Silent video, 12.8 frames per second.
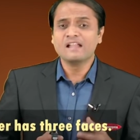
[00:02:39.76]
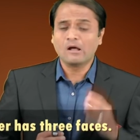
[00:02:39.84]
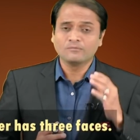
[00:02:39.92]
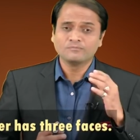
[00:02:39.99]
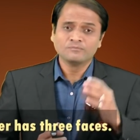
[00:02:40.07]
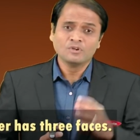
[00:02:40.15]

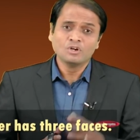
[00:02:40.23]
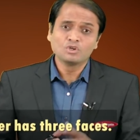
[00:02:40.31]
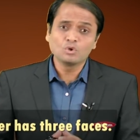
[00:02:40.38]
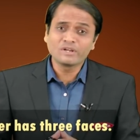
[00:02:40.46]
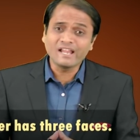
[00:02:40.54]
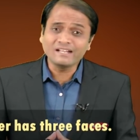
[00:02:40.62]
Now
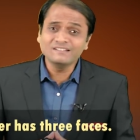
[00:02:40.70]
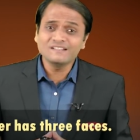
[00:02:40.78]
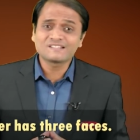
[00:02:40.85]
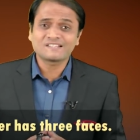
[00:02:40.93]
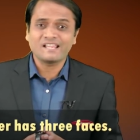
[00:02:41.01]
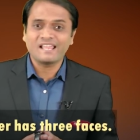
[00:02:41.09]
to get
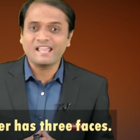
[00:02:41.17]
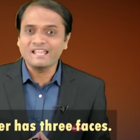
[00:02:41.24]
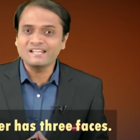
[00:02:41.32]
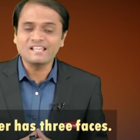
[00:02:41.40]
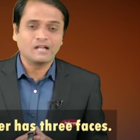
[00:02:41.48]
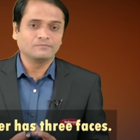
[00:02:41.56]
this
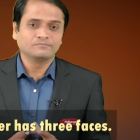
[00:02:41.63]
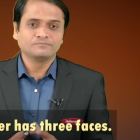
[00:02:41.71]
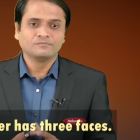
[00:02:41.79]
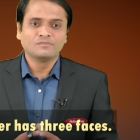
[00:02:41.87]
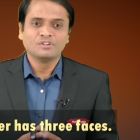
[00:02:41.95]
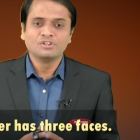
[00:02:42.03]
area,
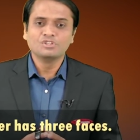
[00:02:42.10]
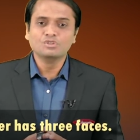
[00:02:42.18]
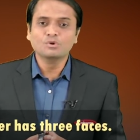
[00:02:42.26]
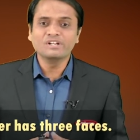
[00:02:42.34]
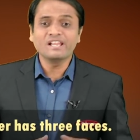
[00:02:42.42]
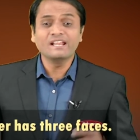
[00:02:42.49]

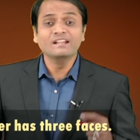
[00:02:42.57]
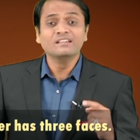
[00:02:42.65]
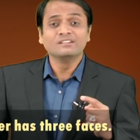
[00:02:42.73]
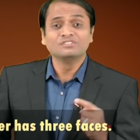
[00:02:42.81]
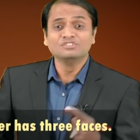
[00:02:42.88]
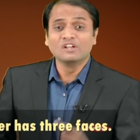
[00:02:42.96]
you
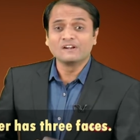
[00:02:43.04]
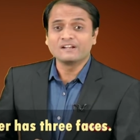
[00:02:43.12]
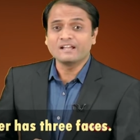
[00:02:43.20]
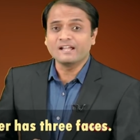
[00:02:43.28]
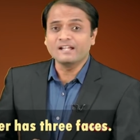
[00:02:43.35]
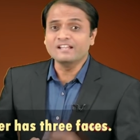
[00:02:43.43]
need the
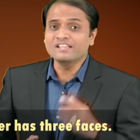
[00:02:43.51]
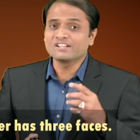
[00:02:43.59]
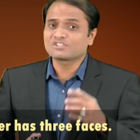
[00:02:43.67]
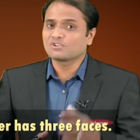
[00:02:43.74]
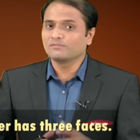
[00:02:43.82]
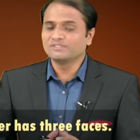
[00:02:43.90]

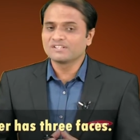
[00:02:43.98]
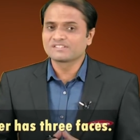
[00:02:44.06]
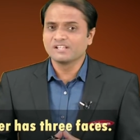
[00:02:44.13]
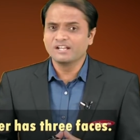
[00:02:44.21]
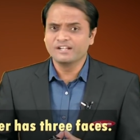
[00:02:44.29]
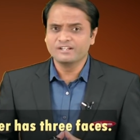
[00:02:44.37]
radius of the
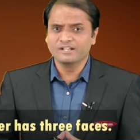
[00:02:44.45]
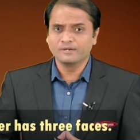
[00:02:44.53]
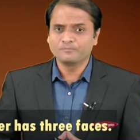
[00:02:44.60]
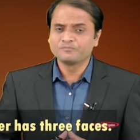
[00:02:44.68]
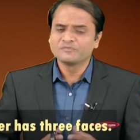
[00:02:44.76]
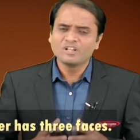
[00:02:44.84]

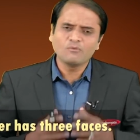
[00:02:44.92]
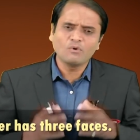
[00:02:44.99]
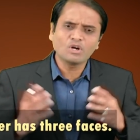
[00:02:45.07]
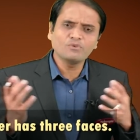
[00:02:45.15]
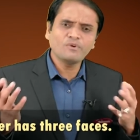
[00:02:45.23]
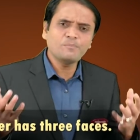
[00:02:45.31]
cylinder. Now,
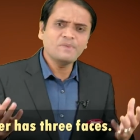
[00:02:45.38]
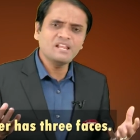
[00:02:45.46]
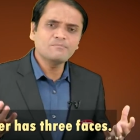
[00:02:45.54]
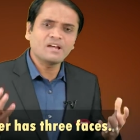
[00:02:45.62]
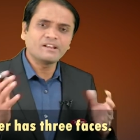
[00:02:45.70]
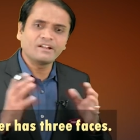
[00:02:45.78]
what do we
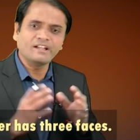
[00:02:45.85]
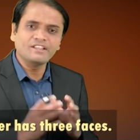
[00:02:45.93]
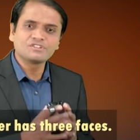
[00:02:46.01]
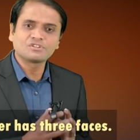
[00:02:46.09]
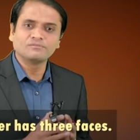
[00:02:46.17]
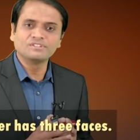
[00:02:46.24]
mean by
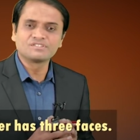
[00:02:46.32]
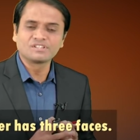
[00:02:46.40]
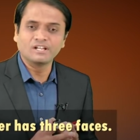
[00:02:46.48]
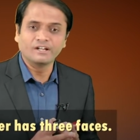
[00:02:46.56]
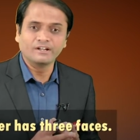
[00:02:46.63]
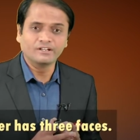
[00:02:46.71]
radius of the
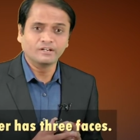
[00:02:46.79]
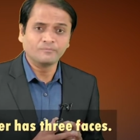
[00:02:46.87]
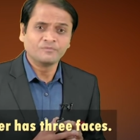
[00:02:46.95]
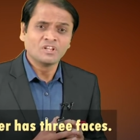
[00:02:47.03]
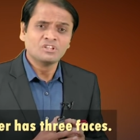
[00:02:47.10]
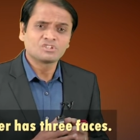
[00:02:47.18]
cylinder?
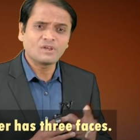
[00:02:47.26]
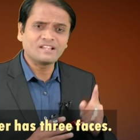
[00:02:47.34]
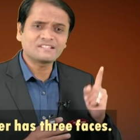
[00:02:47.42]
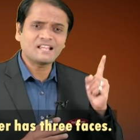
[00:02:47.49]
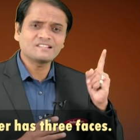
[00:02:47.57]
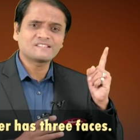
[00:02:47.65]
So
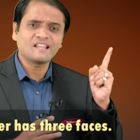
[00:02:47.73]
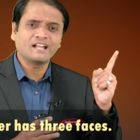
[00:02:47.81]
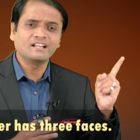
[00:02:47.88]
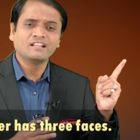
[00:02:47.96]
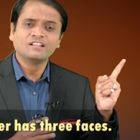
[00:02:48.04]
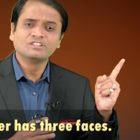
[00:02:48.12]
as I
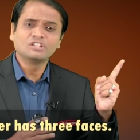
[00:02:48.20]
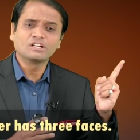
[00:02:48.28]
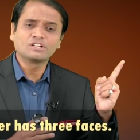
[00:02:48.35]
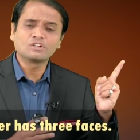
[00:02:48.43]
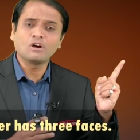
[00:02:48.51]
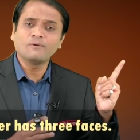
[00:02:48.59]
said,
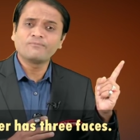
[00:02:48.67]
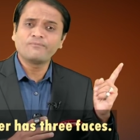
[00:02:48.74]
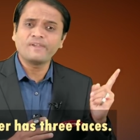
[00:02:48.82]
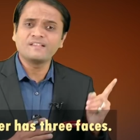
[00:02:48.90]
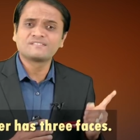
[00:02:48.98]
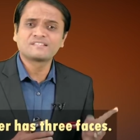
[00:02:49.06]
the top
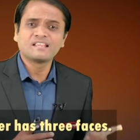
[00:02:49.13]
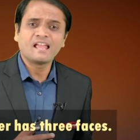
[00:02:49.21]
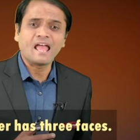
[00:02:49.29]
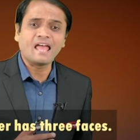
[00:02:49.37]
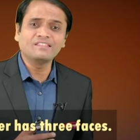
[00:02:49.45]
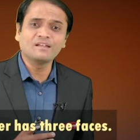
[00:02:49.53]
face
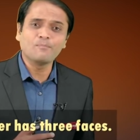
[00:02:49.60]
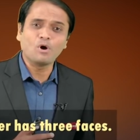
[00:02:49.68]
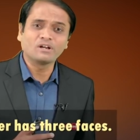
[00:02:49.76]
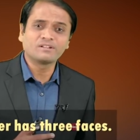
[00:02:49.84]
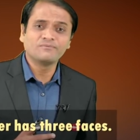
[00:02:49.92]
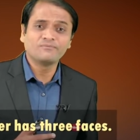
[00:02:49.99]
and the
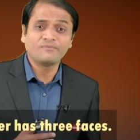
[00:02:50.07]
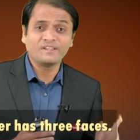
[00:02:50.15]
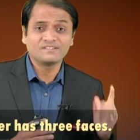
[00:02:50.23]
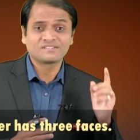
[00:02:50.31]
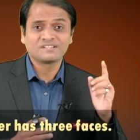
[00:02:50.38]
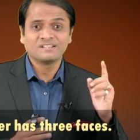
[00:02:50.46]
bottom
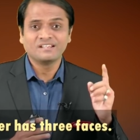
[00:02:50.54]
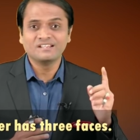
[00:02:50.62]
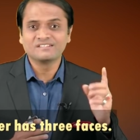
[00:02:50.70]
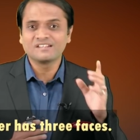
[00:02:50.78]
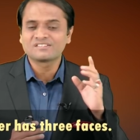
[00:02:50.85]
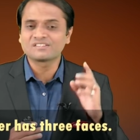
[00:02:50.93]
face
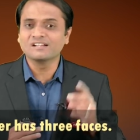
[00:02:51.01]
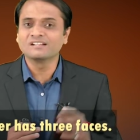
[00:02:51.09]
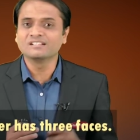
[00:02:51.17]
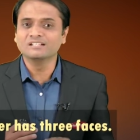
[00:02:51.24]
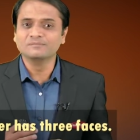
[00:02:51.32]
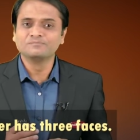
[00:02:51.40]
is a
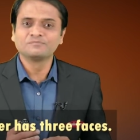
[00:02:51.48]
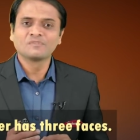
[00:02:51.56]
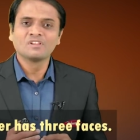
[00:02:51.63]
circle.